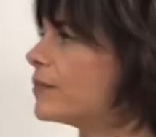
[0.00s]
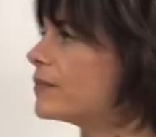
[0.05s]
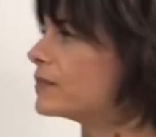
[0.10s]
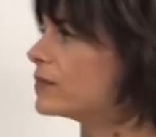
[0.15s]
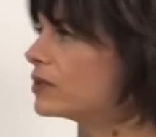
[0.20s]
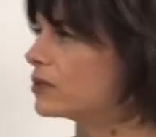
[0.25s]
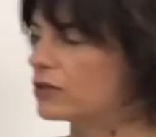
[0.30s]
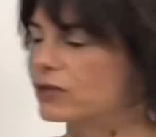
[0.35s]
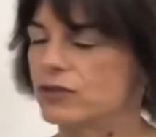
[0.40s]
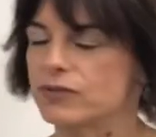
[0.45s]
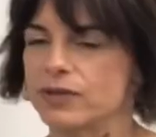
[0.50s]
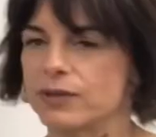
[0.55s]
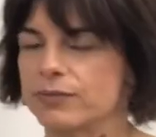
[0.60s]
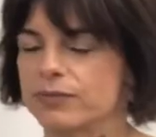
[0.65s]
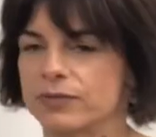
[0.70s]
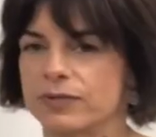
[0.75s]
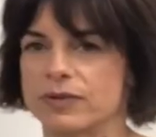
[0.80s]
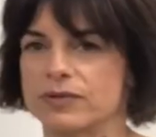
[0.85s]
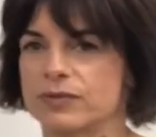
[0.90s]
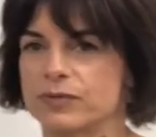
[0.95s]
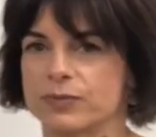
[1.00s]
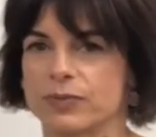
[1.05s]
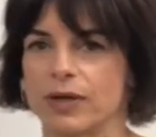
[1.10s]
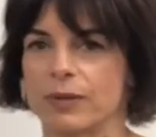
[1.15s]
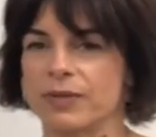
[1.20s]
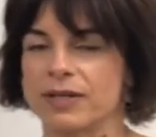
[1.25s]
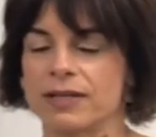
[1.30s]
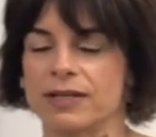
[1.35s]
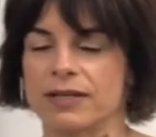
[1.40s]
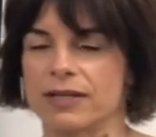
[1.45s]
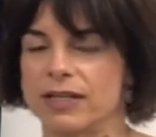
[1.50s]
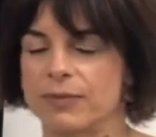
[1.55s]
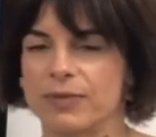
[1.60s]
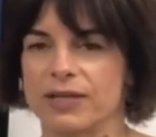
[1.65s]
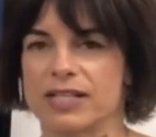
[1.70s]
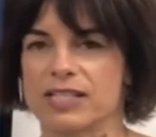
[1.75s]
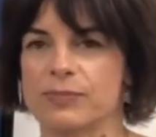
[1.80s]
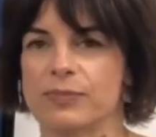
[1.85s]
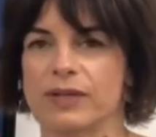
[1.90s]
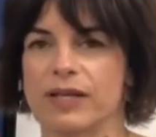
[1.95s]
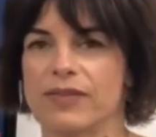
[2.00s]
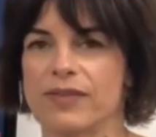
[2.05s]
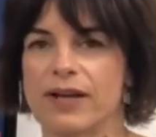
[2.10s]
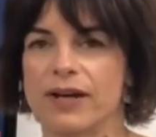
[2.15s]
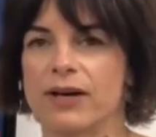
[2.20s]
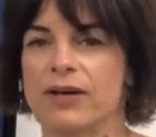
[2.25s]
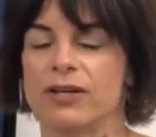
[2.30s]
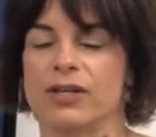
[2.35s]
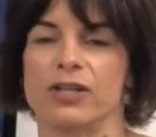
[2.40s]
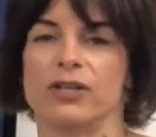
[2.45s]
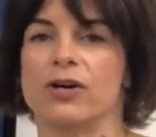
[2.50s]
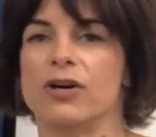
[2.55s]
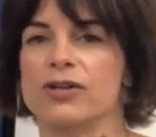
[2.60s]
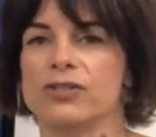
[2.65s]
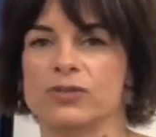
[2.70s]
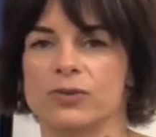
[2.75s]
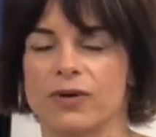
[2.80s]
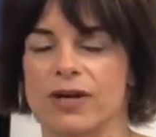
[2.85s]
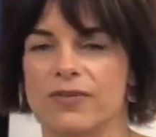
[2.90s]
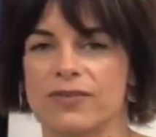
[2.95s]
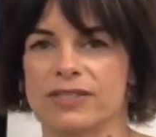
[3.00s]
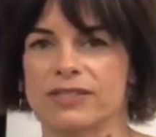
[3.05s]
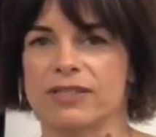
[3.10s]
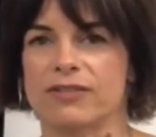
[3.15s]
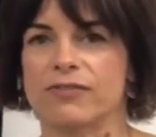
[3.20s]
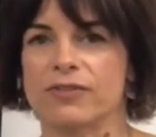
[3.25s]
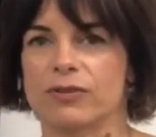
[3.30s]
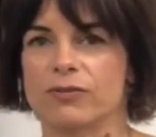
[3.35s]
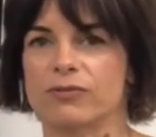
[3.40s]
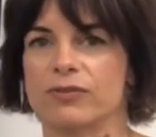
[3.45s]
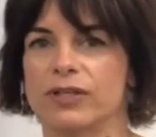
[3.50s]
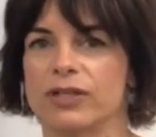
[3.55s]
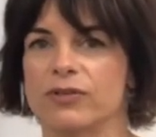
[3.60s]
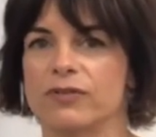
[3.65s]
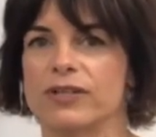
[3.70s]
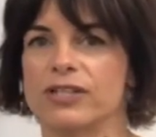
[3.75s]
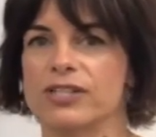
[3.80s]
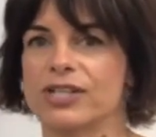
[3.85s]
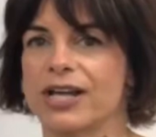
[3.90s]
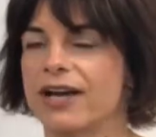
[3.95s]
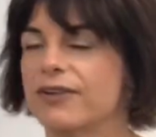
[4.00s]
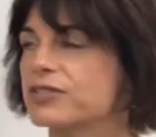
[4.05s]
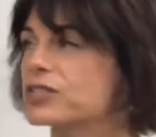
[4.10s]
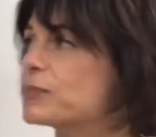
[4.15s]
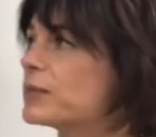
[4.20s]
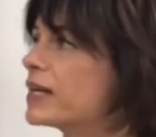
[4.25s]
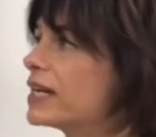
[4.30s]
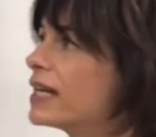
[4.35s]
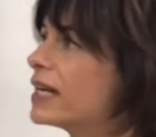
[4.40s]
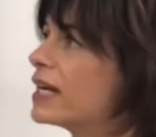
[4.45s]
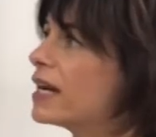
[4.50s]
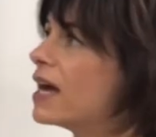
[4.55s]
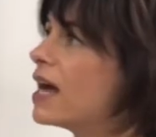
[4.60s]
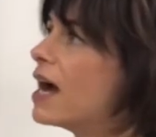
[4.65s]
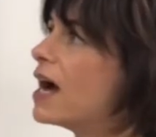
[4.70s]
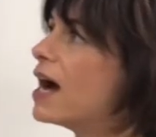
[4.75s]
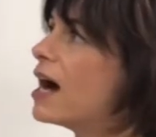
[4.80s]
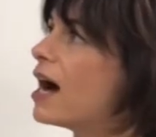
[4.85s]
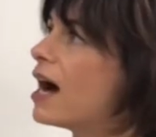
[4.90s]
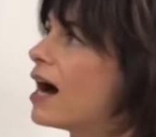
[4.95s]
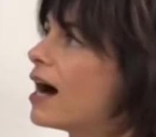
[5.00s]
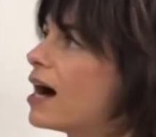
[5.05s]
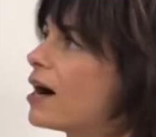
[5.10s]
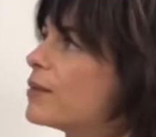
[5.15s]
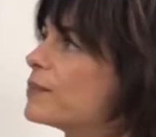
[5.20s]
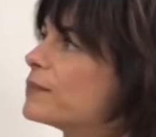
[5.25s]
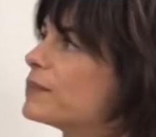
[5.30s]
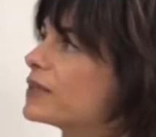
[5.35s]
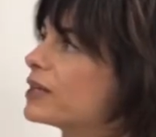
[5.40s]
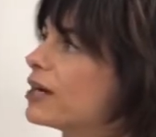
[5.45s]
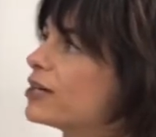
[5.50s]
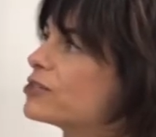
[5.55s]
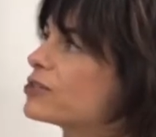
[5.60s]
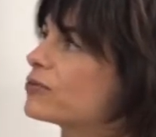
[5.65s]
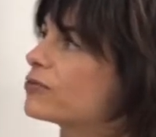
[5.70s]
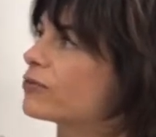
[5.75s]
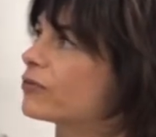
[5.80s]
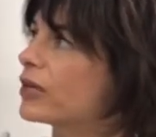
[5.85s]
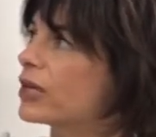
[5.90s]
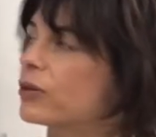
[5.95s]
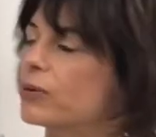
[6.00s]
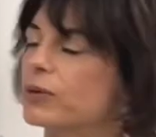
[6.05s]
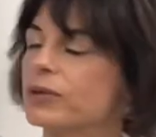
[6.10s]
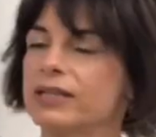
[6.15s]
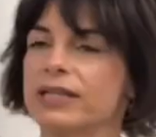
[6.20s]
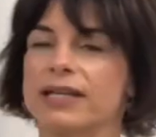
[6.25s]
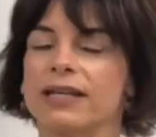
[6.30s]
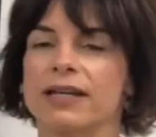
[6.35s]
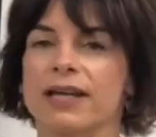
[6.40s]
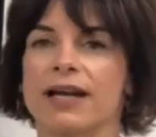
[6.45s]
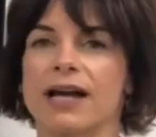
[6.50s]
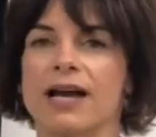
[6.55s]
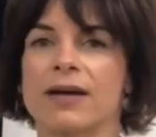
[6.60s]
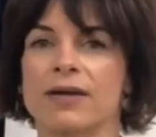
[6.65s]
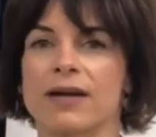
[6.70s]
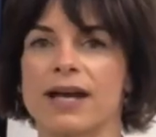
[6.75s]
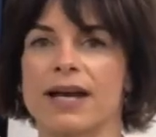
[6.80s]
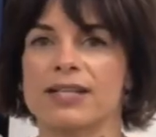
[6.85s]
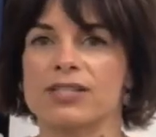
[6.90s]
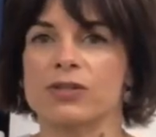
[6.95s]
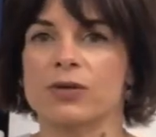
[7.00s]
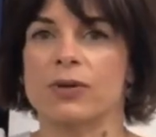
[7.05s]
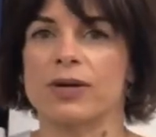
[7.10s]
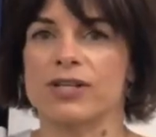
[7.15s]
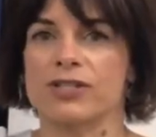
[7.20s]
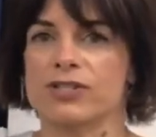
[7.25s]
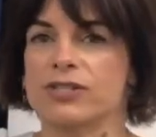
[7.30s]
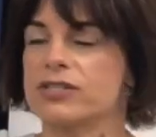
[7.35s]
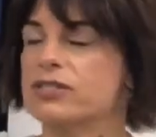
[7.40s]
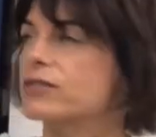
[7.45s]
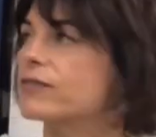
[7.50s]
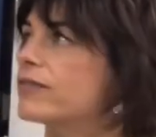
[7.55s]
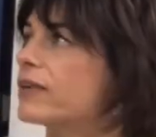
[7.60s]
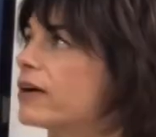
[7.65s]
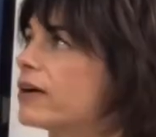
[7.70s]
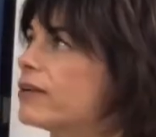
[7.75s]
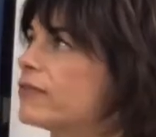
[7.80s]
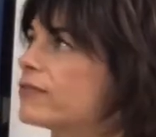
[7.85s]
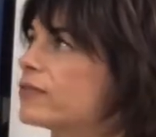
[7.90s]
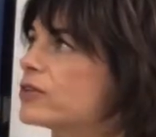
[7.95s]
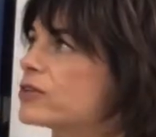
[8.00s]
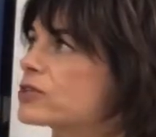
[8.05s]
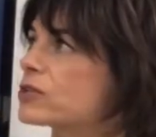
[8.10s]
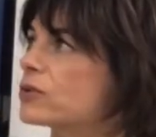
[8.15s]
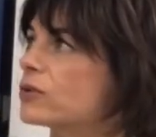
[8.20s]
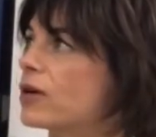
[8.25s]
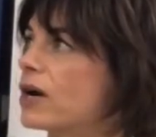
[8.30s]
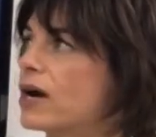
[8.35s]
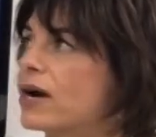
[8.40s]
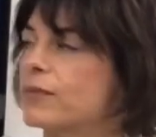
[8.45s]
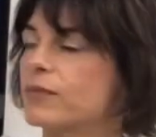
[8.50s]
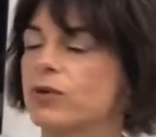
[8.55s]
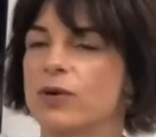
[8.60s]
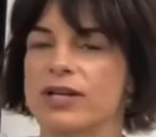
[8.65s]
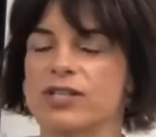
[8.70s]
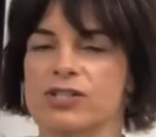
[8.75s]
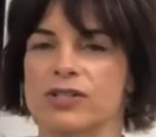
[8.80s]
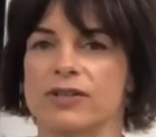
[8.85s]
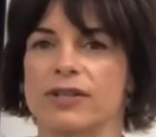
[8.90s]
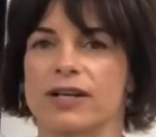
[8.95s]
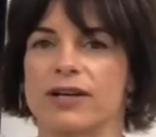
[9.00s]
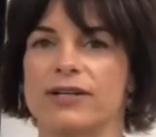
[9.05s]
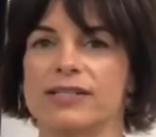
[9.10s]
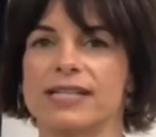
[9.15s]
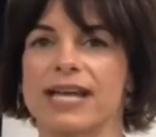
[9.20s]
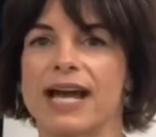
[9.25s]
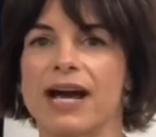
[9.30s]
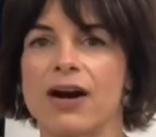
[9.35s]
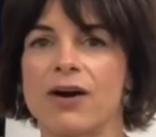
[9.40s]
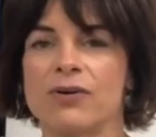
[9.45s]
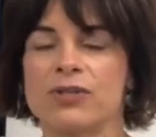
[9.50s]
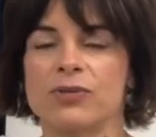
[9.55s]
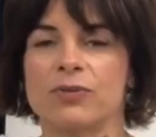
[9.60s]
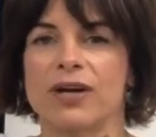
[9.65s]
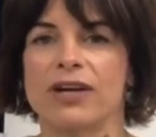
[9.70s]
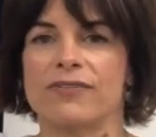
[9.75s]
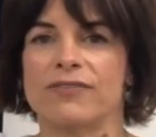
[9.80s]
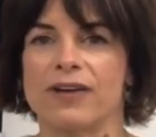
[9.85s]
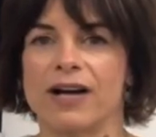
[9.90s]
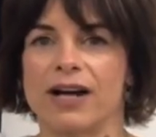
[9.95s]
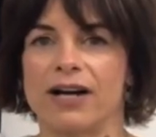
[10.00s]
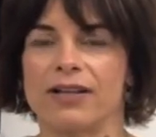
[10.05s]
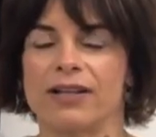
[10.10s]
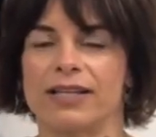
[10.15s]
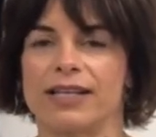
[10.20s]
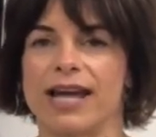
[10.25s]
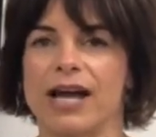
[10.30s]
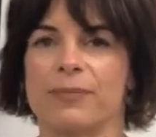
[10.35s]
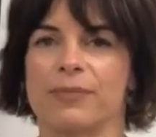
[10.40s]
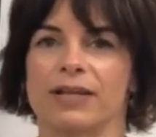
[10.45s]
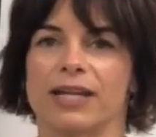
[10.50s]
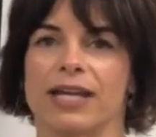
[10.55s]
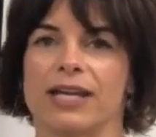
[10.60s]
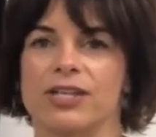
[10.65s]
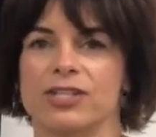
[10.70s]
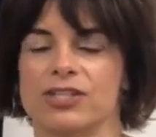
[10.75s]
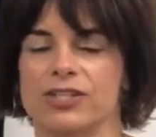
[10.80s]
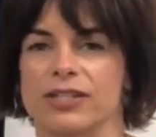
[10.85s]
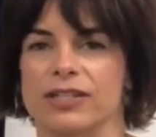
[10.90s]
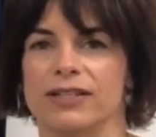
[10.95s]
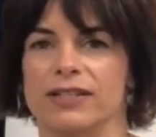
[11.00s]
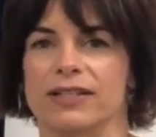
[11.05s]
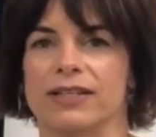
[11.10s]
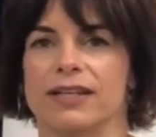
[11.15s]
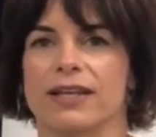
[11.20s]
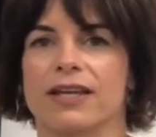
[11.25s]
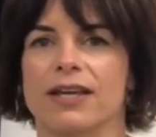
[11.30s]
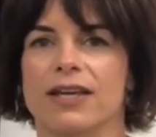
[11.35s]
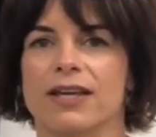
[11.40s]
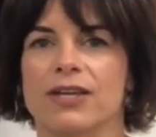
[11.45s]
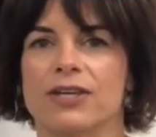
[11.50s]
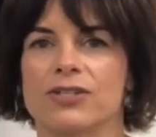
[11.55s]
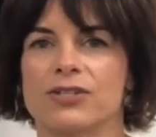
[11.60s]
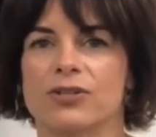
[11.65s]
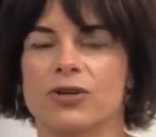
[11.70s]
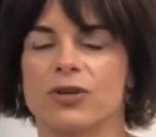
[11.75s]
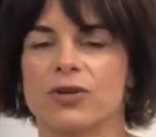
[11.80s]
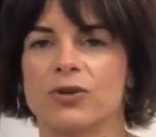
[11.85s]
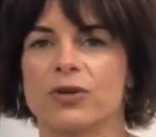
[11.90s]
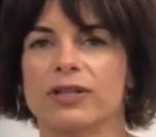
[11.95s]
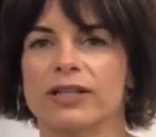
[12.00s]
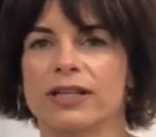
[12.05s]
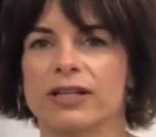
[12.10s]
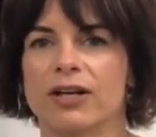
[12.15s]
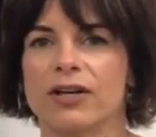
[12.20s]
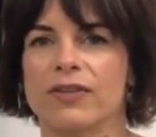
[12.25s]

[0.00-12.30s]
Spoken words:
it's probably going to be explained there. You can also obviously feel free to reach out to me. But under frequently asked questions, the very first question there is, how do I file an application? So you click on